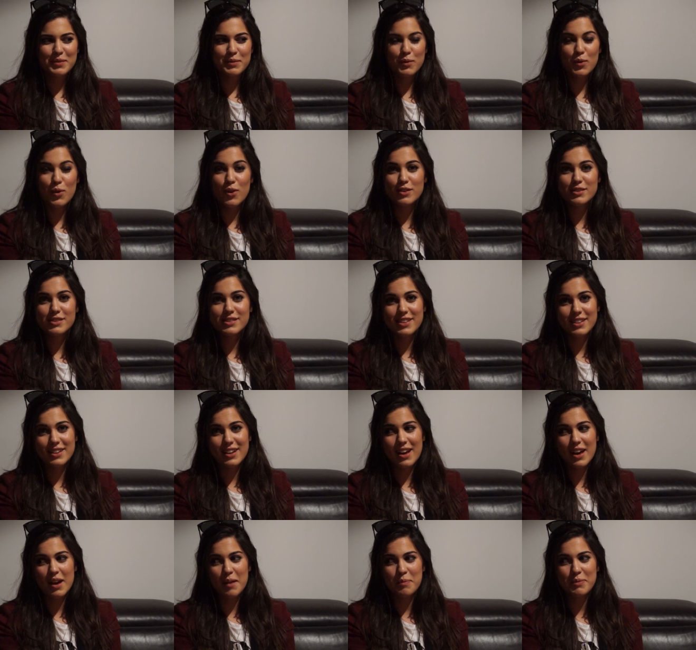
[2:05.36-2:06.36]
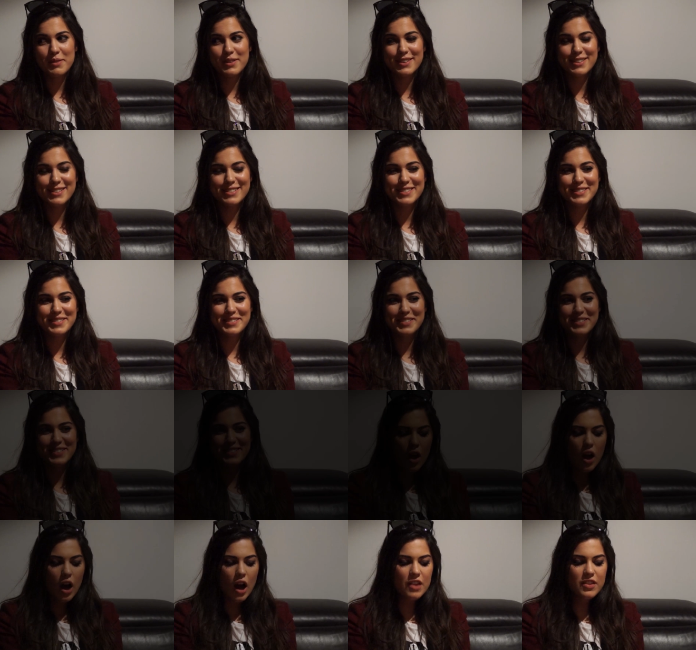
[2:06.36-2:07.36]
what's going to happen.
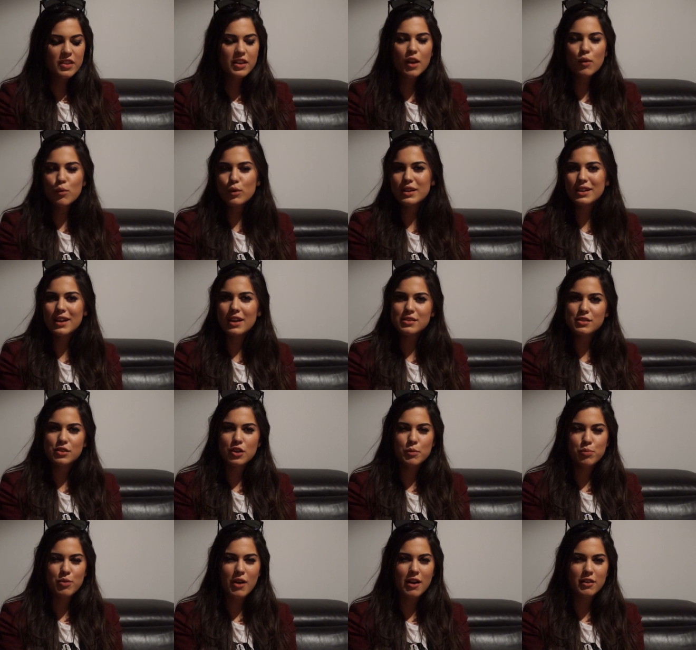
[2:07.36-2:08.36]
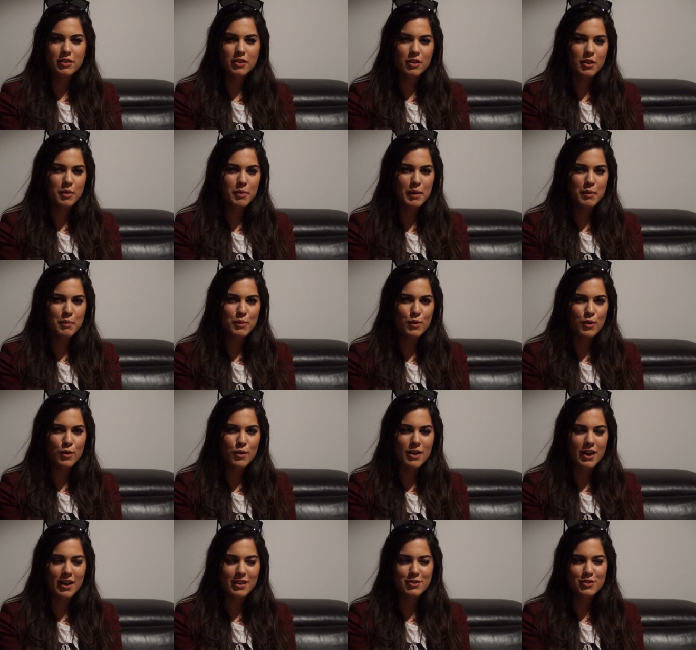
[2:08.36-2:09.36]
I think I want to get to know Proudlock a bit
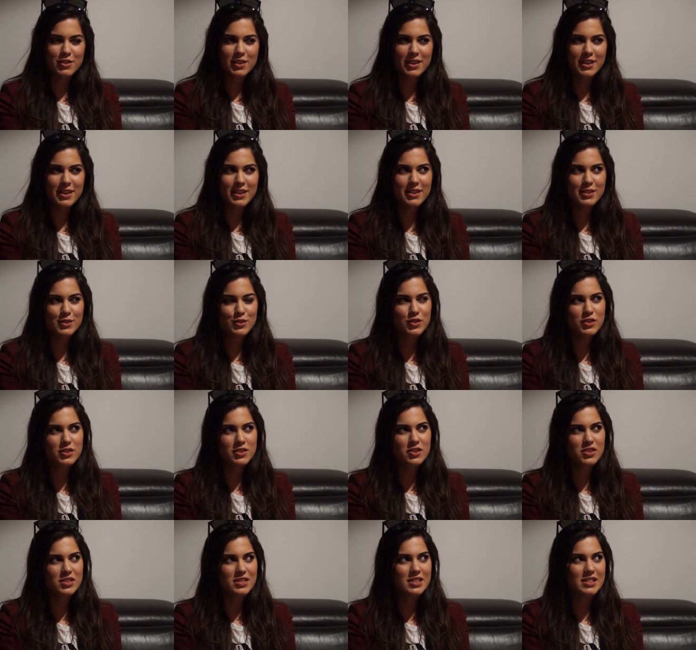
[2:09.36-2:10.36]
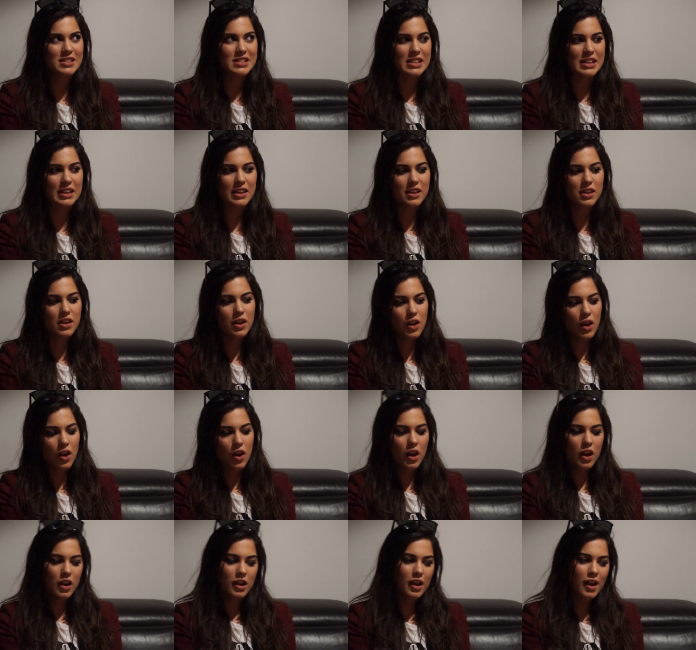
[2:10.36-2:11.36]
more actually, just to see
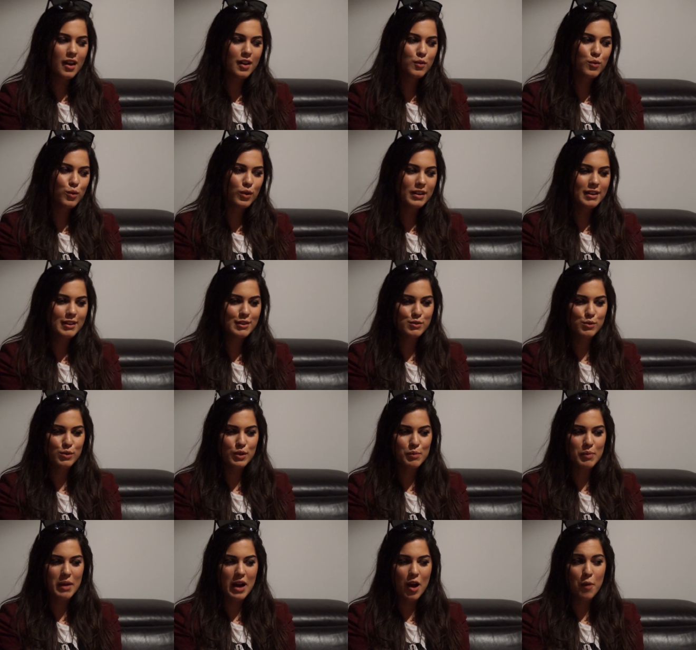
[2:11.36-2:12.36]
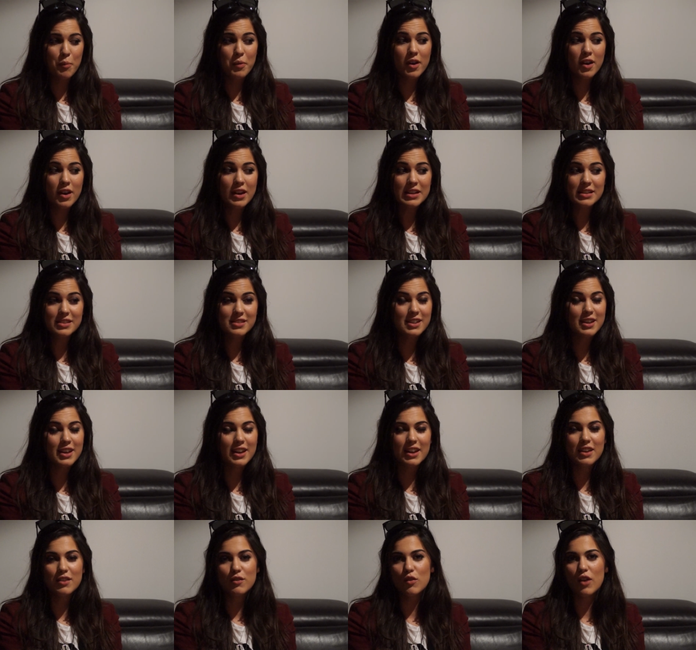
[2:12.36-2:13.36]
like what he's all about. But
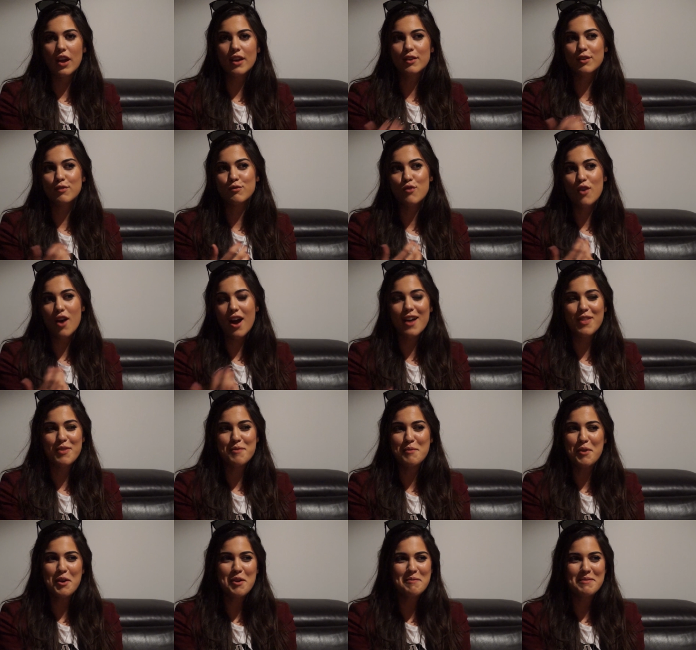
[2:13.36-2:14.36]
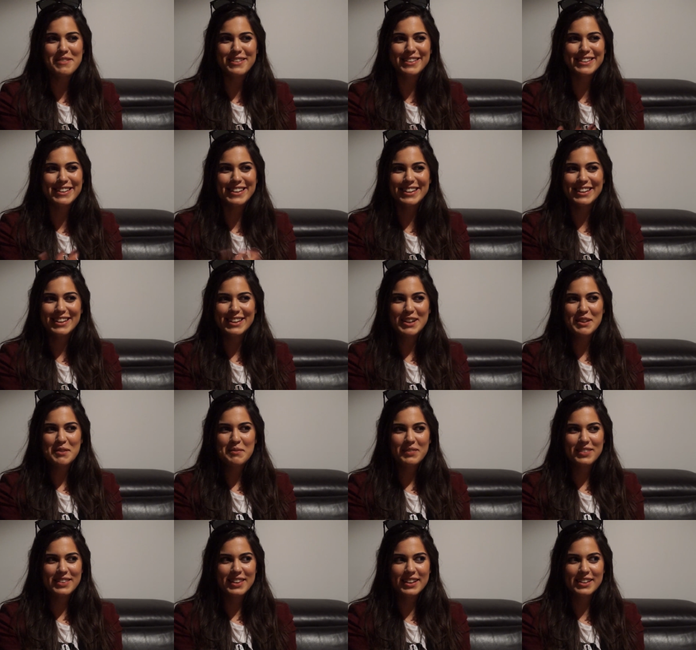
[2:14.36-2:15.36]
like at the moment
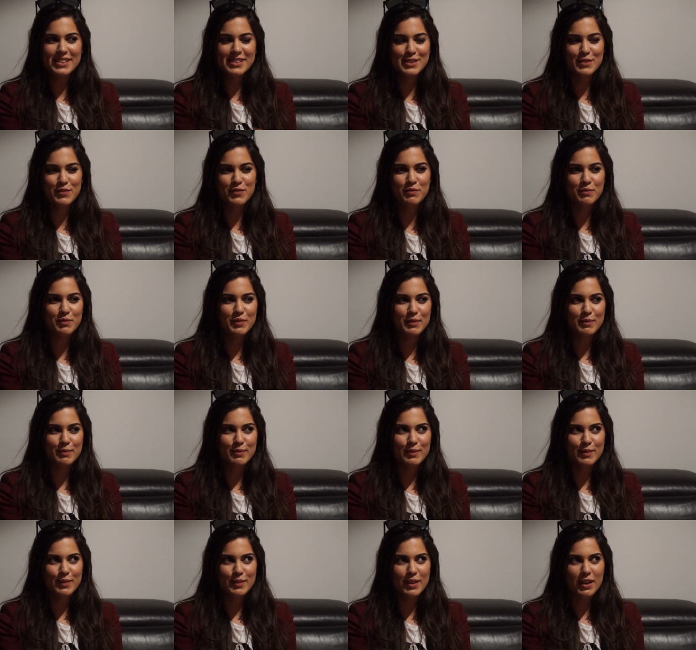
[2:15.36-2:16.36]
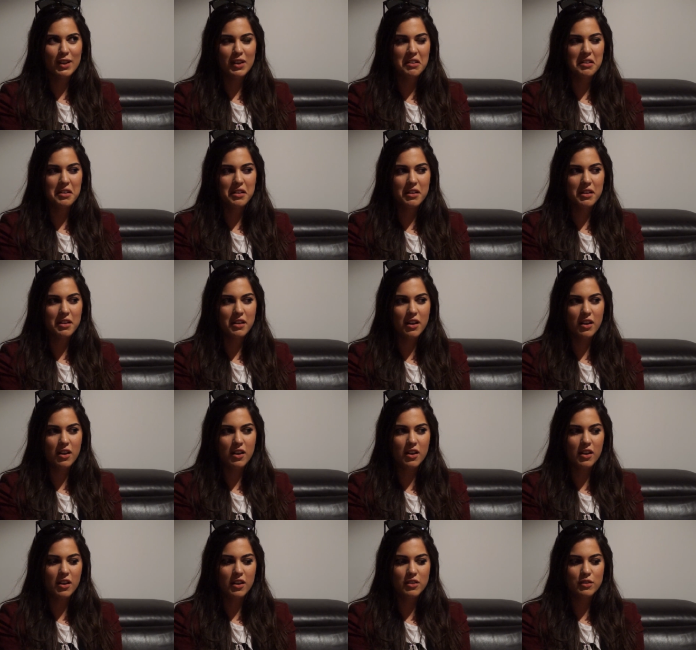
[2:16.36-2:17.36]
things
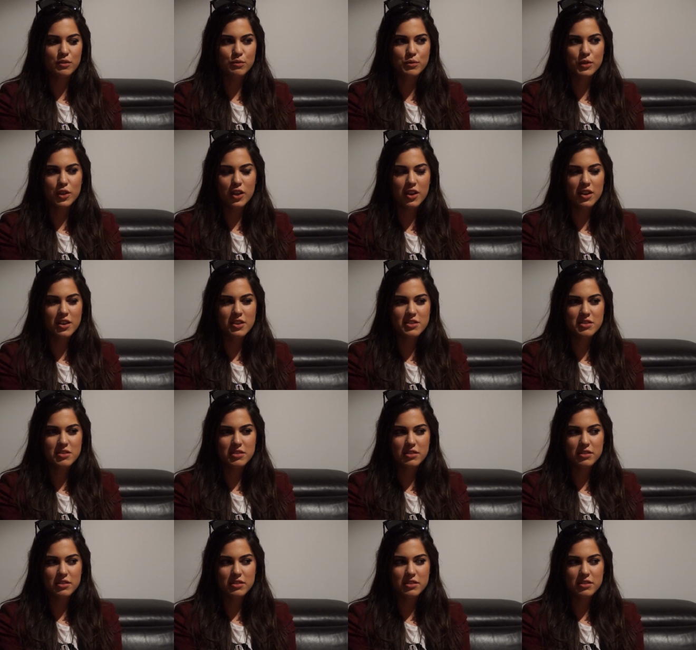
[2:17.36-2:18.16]
are good,